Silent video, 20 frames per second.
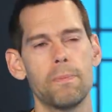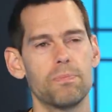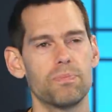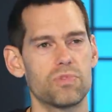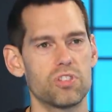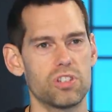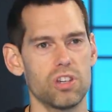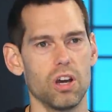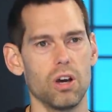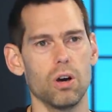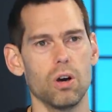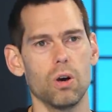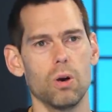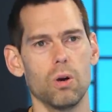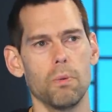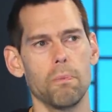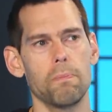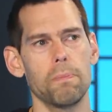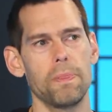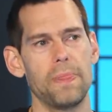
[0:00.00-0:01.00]

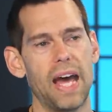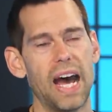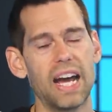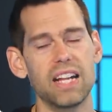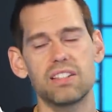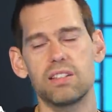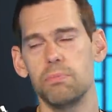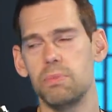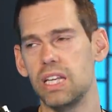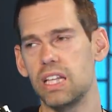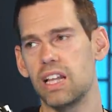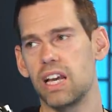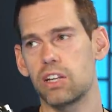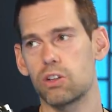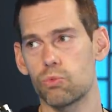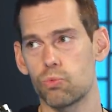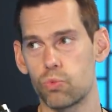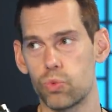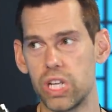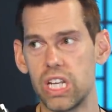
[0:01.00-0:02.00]
So that to me, like,
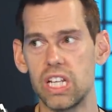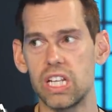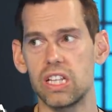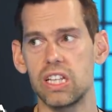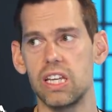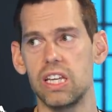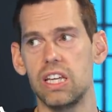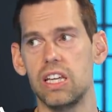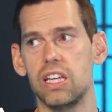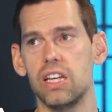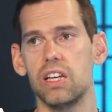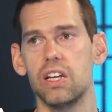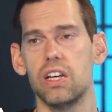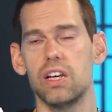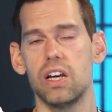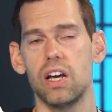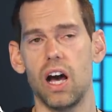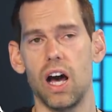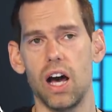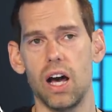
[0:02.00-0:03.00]
really
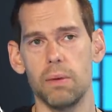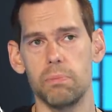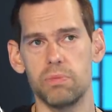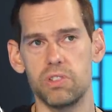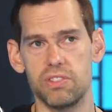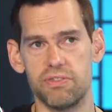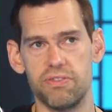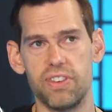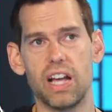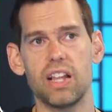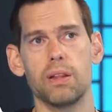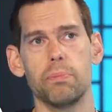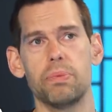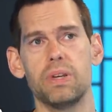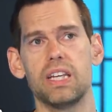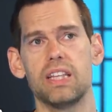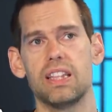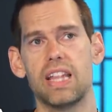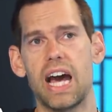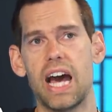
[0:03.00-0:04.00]

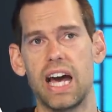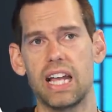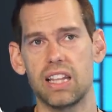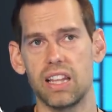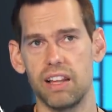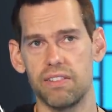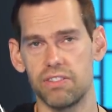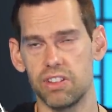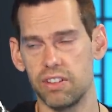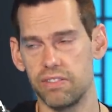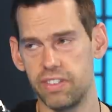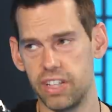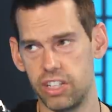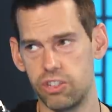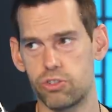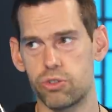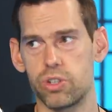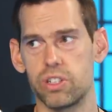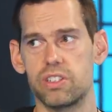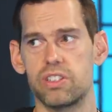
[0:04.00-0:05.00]
developing that level of
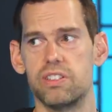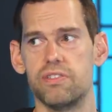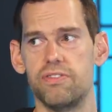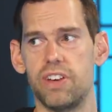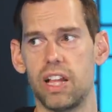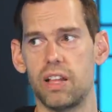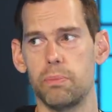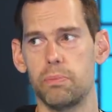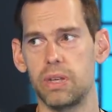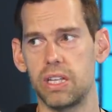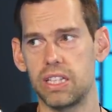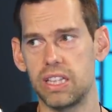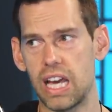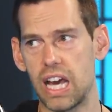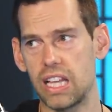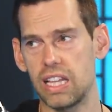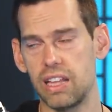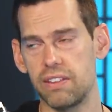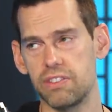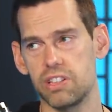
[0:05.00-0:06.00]
interest, developing
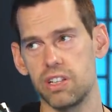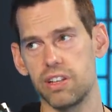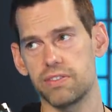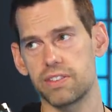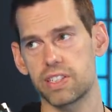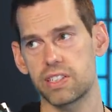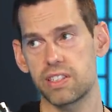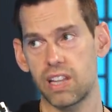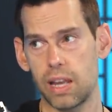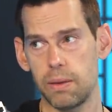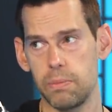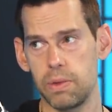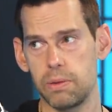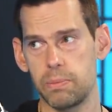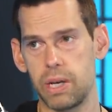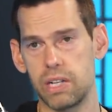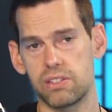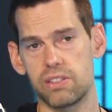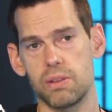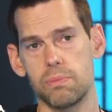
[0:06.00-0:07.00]
that level of excitement
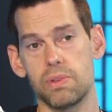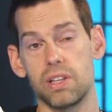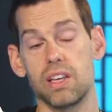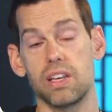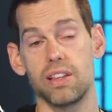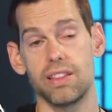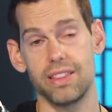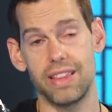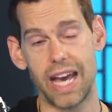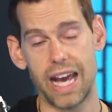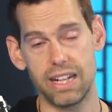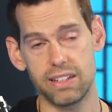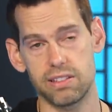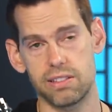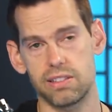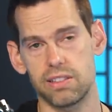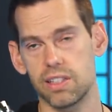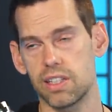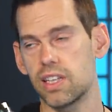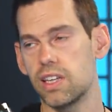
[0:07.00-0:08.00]
about something,
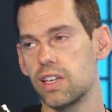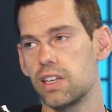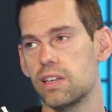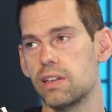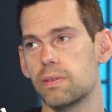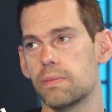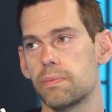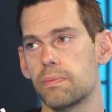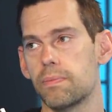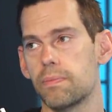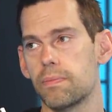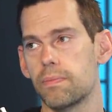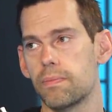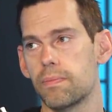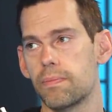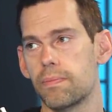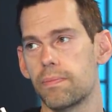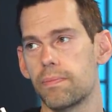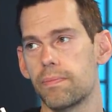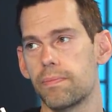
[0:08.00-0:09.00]
that's the key.
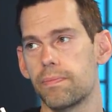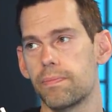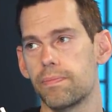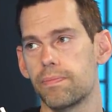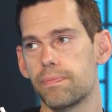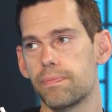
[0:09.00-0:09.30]
Awesome.